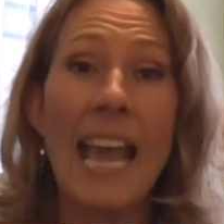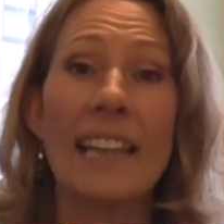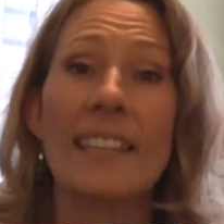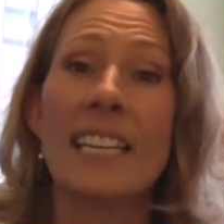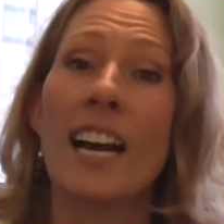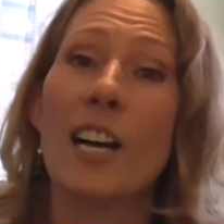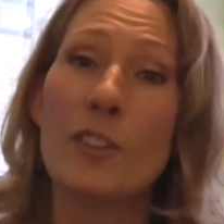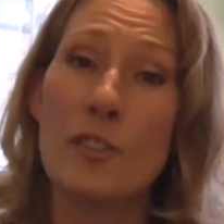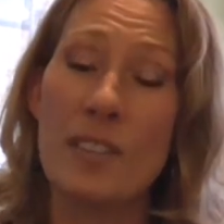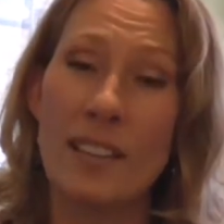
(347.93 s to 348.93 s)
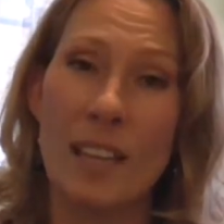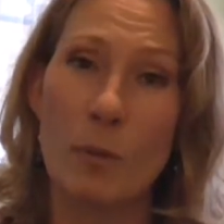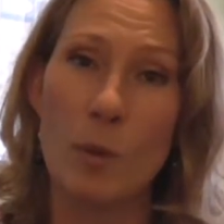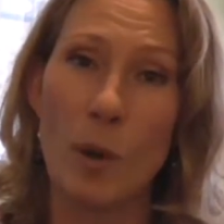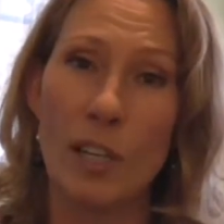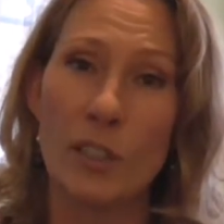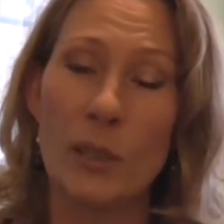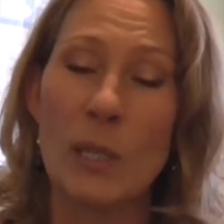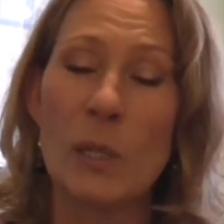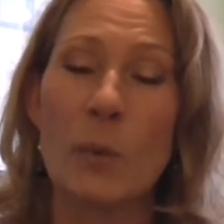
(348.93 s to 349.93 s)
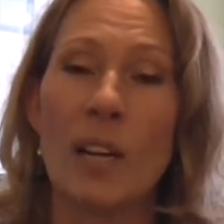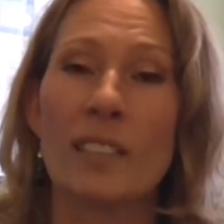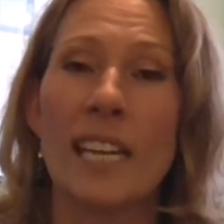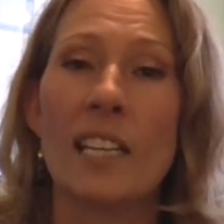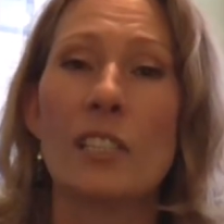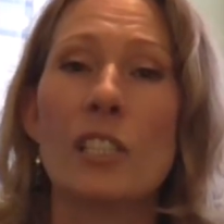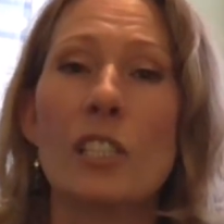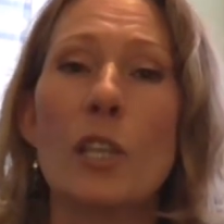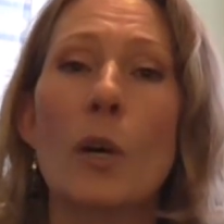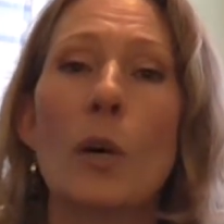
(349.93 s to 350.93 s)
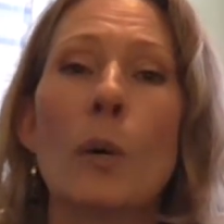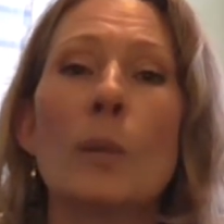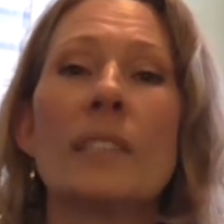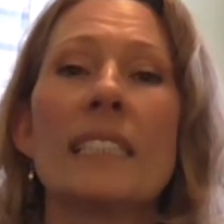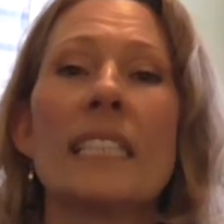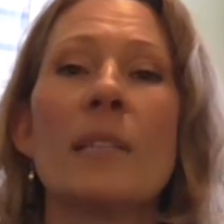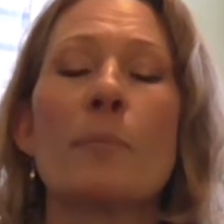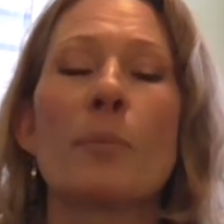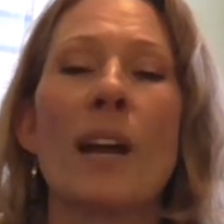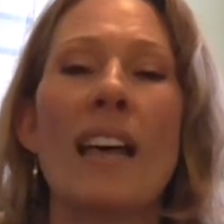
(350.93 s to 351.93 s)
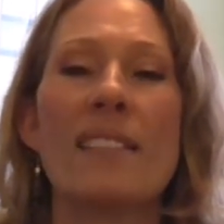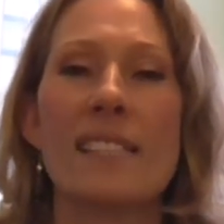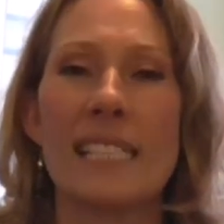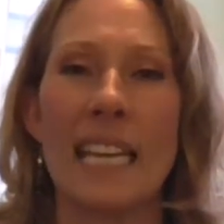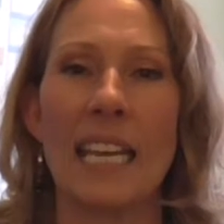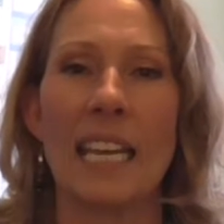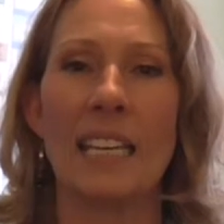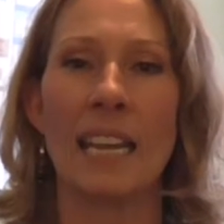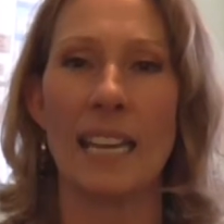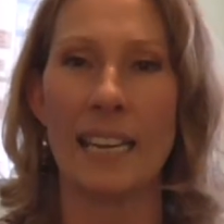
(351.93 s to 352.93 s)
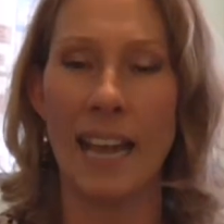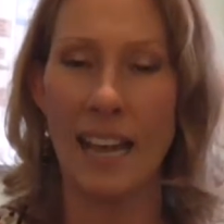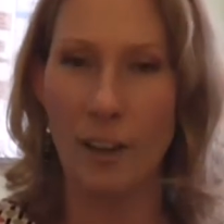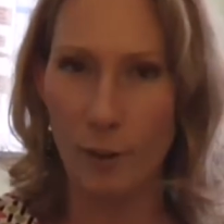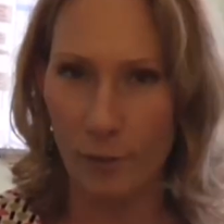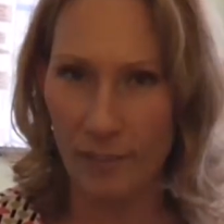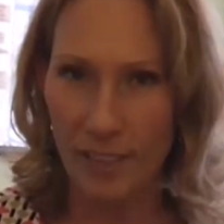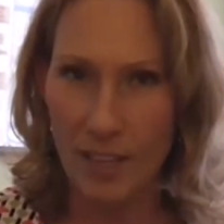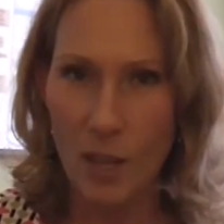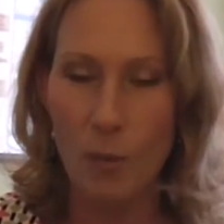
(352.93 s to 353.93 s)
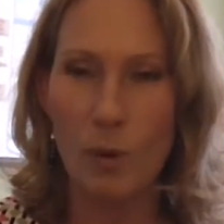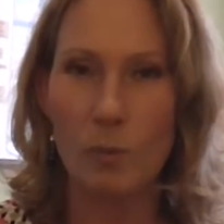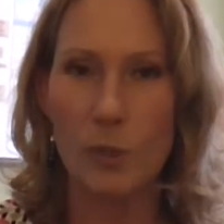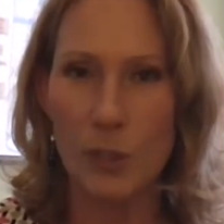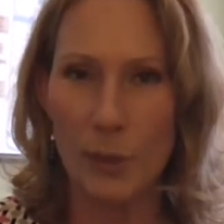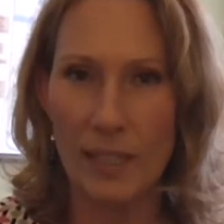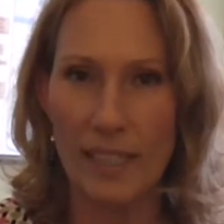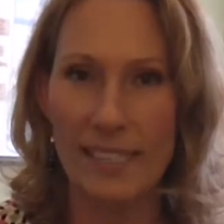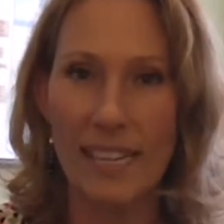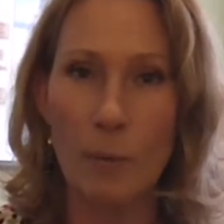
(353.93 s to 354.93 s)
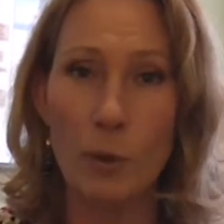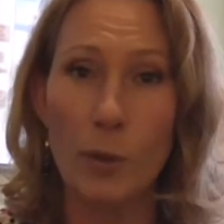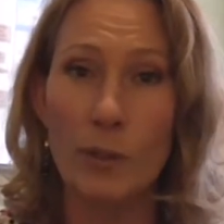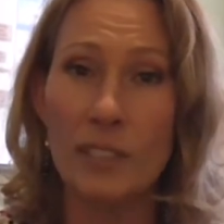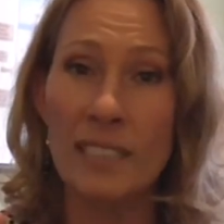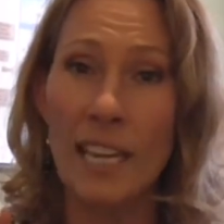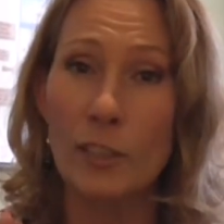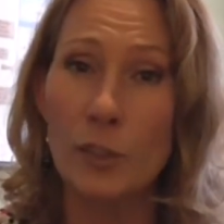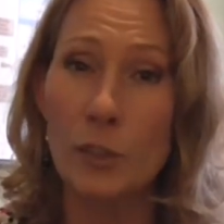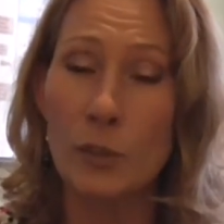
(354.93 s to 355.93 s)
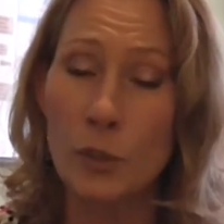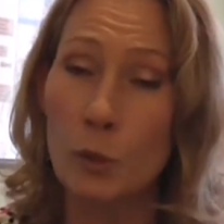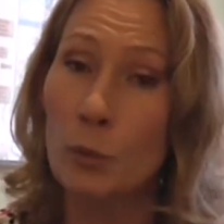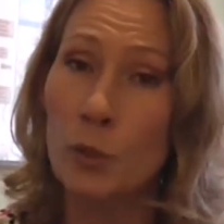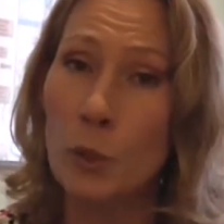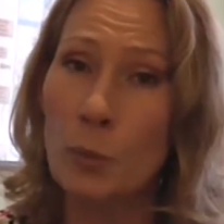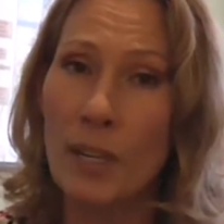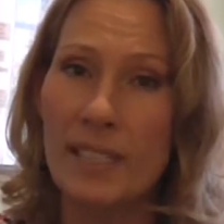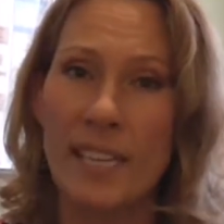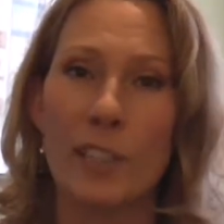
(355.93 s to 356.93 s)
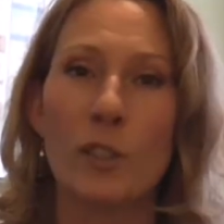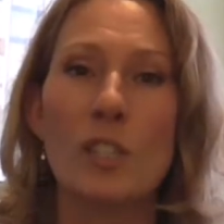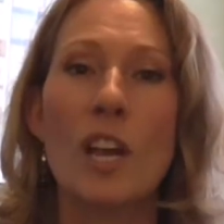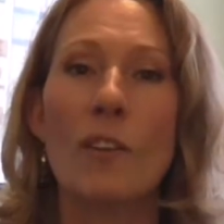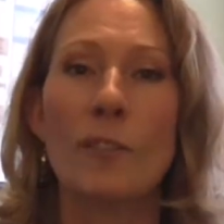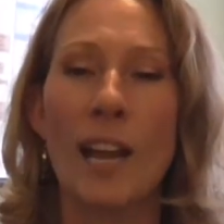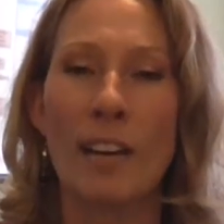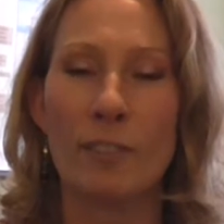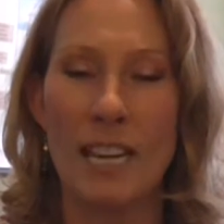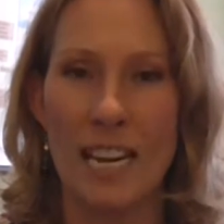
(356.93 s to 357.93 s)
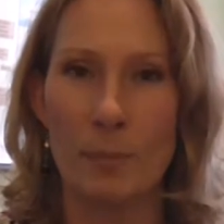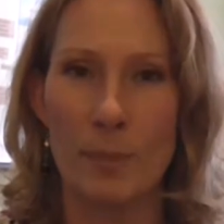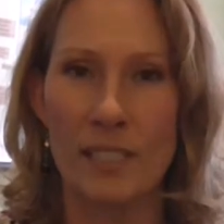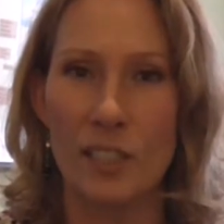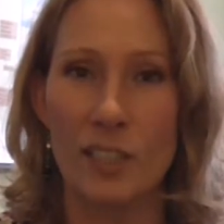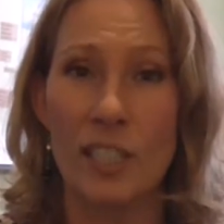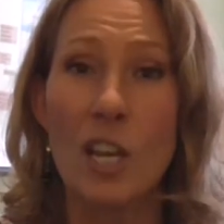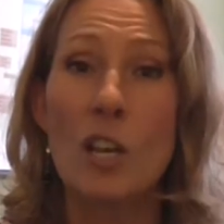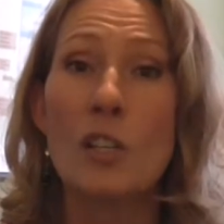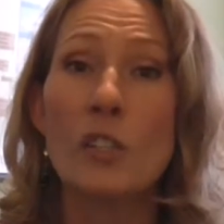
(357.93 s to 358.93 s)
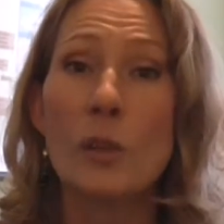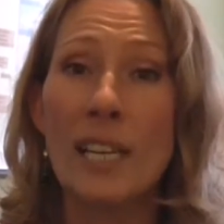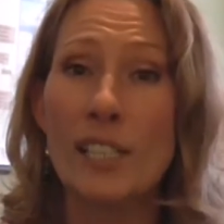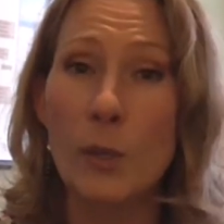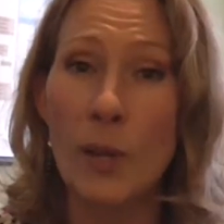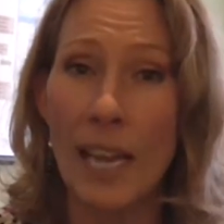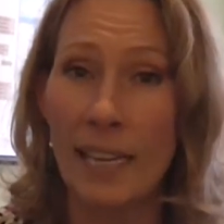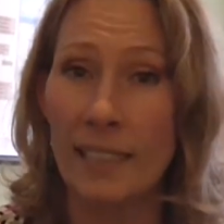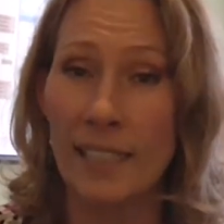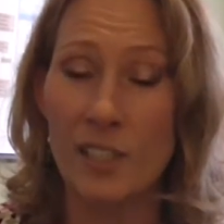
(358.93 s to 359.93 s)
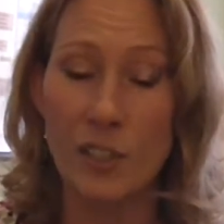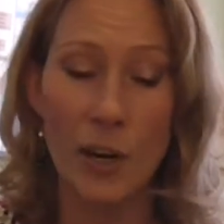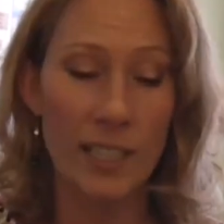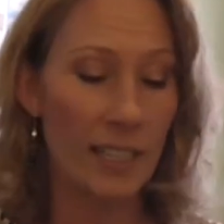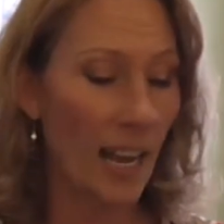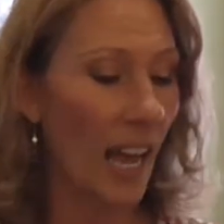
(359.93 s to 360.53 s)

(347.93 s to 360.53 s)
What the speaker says: And the other thing that we want to do is we want to take slow, deep breaths in and out when we're doing this. And we're going to do 2 breath cycles for every hand position. So let's go ahead and get started.